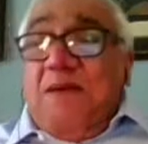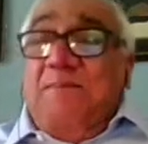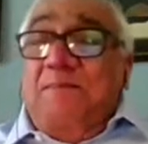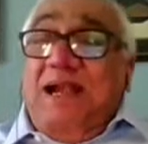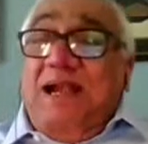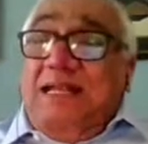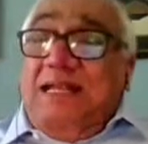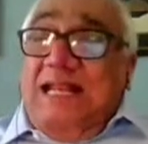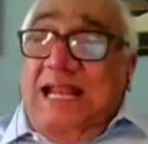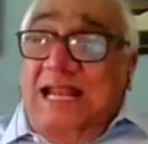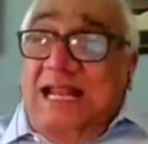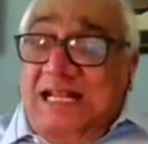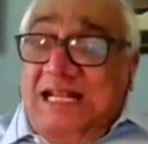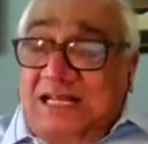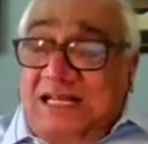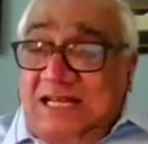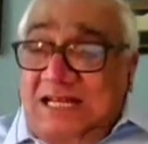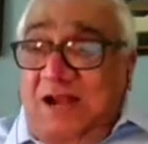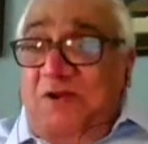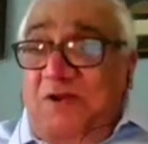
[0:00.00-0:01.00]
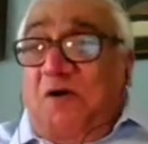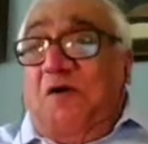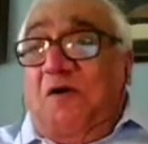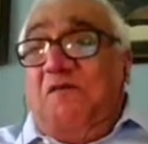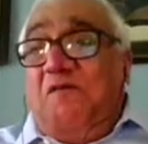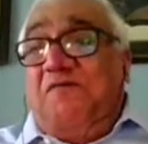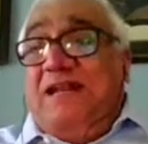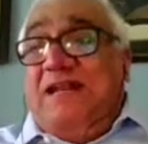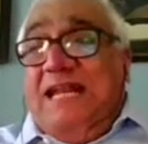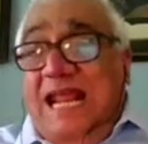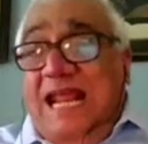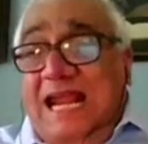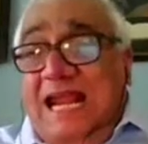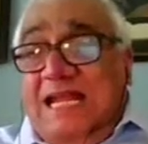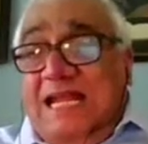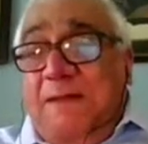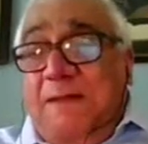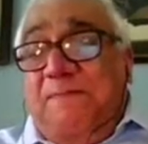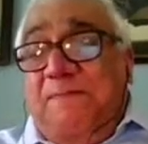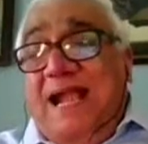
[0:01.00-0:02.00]
But instead of they
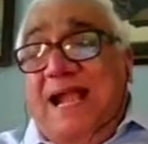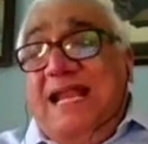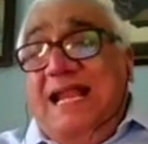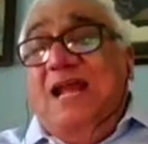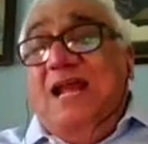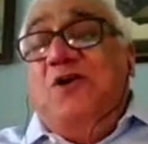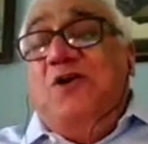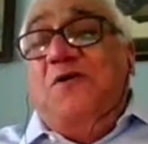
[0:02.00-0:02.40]
depending